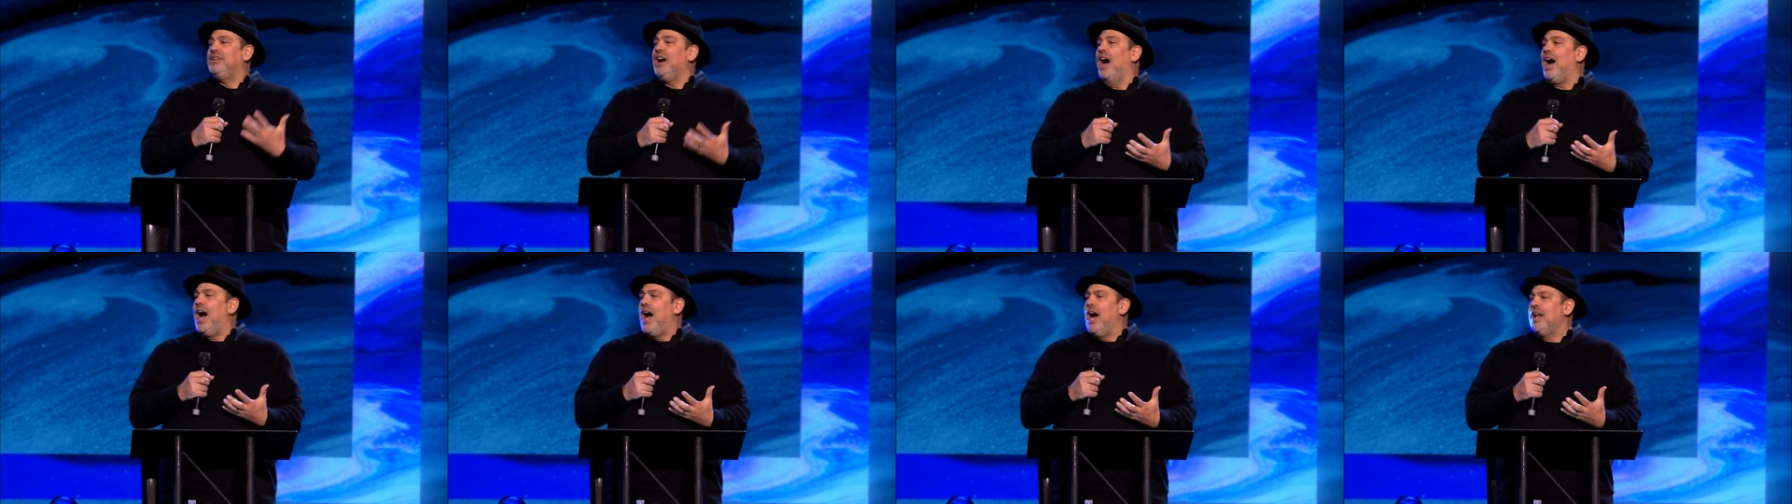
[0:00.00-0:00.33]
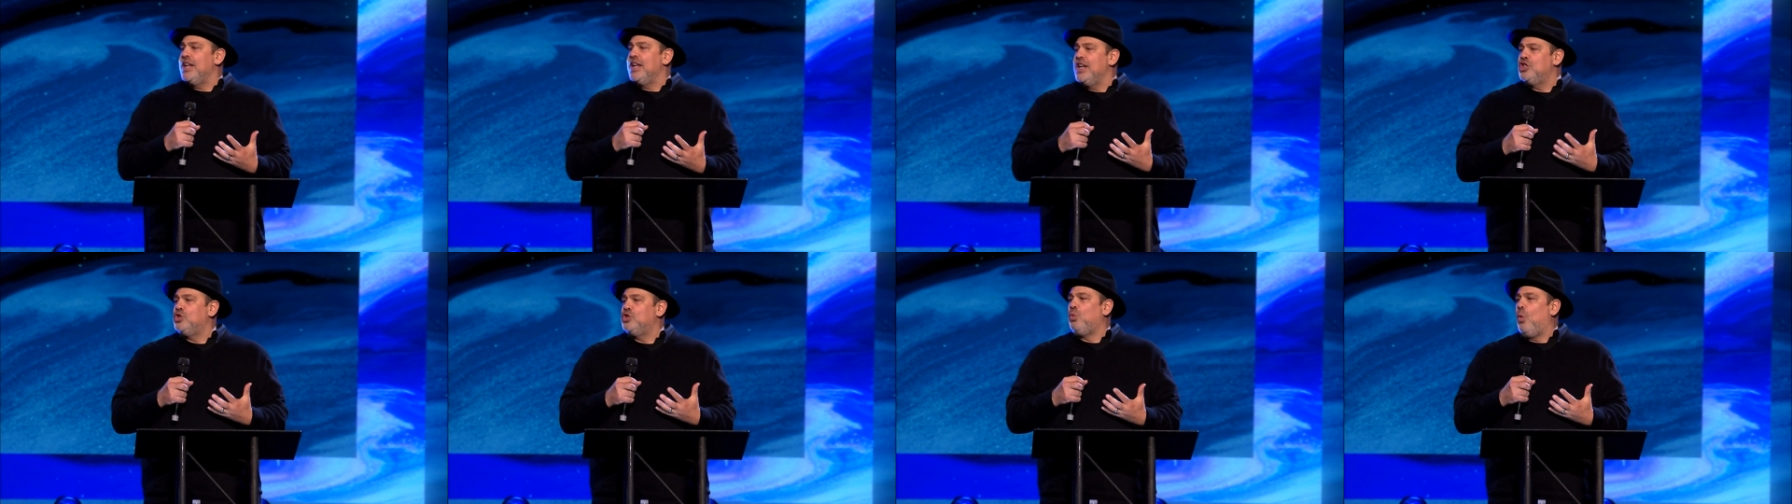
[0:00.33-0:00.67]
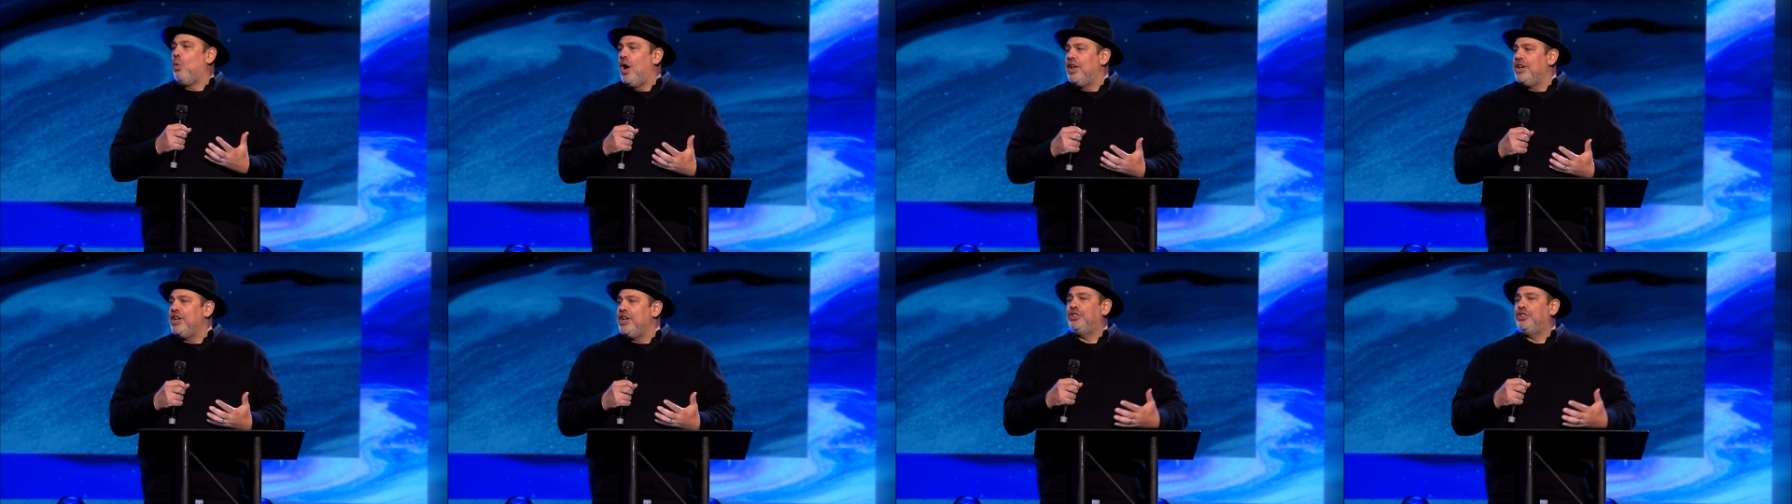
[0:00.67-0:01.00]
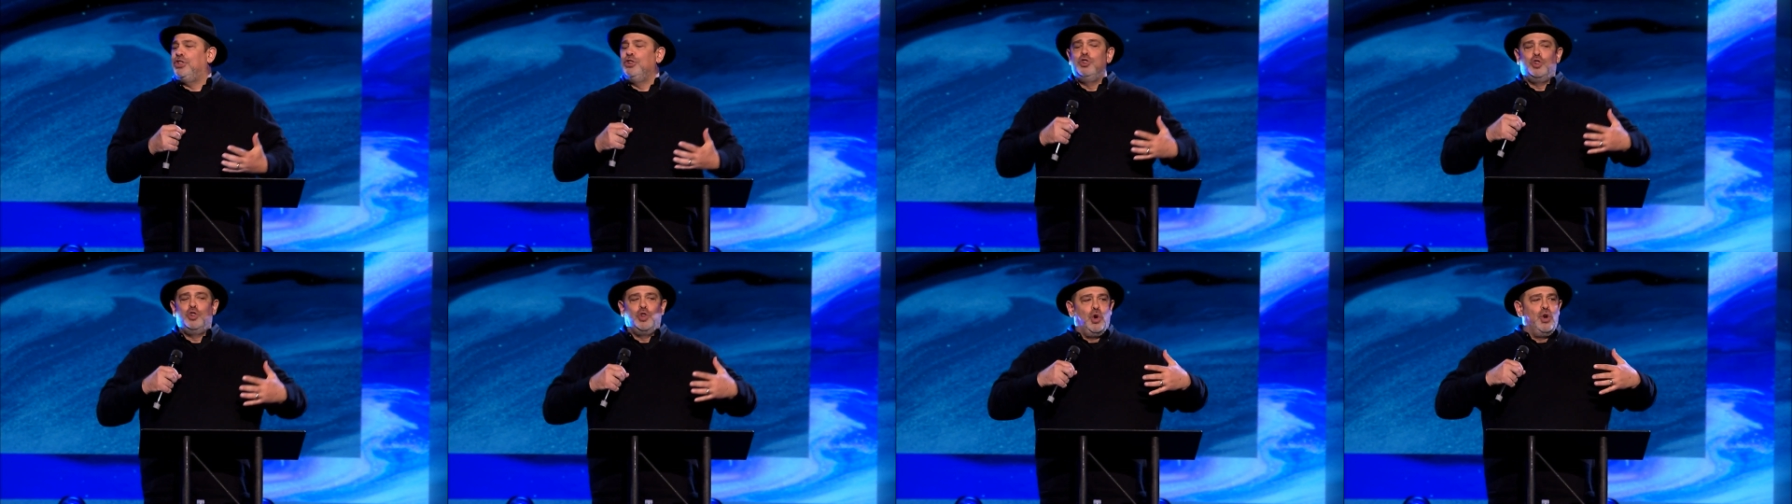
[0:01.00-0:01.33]
God is wanting
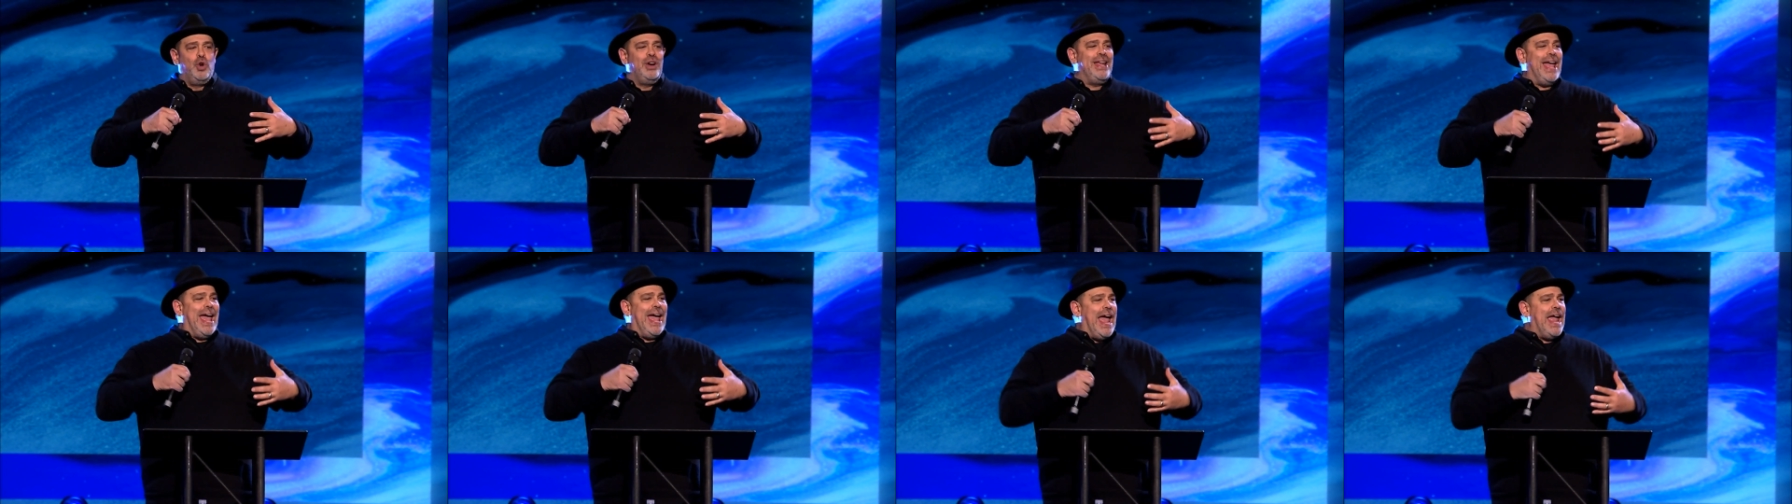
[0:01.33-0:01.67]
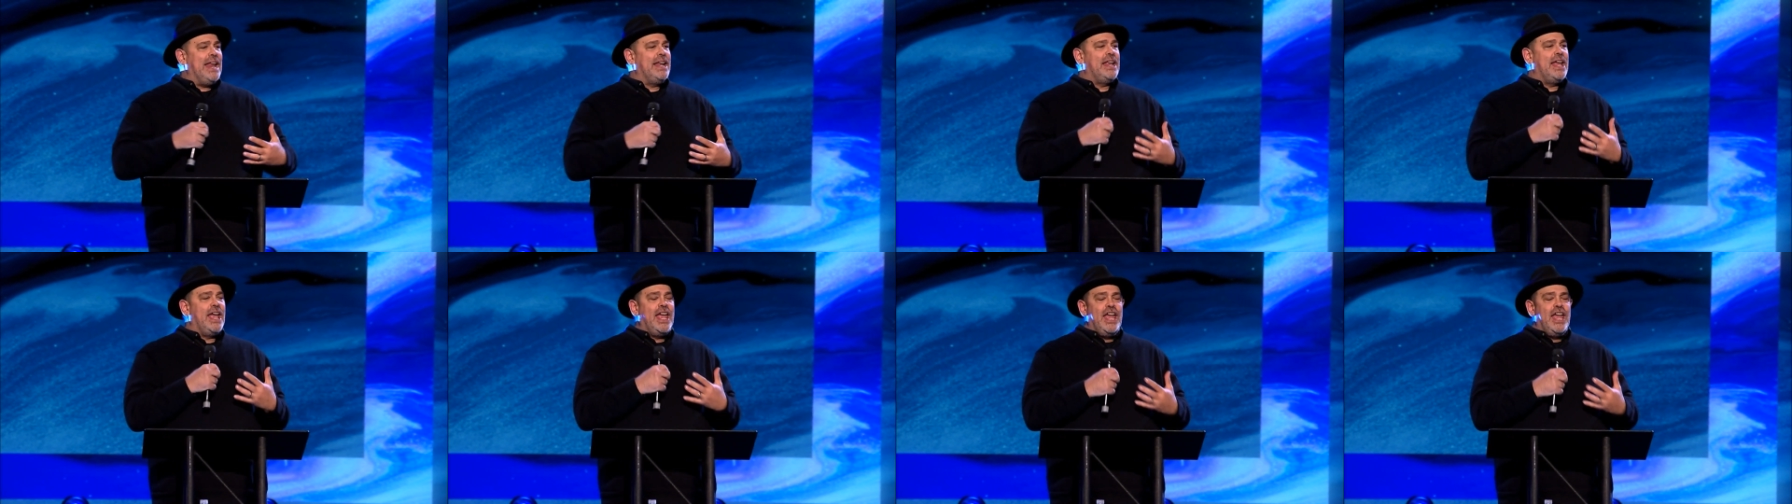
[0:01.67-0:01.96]
to create